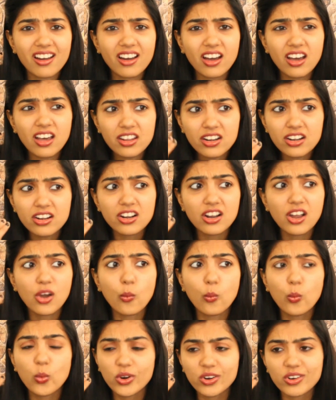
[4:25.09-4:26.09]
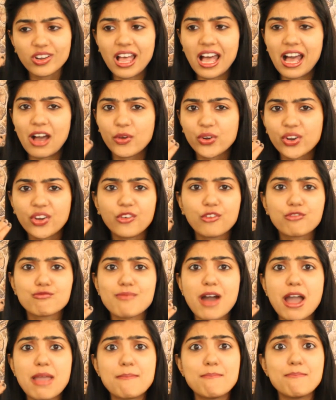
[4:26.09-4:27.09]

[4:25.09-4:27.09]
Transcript: utter a word out of my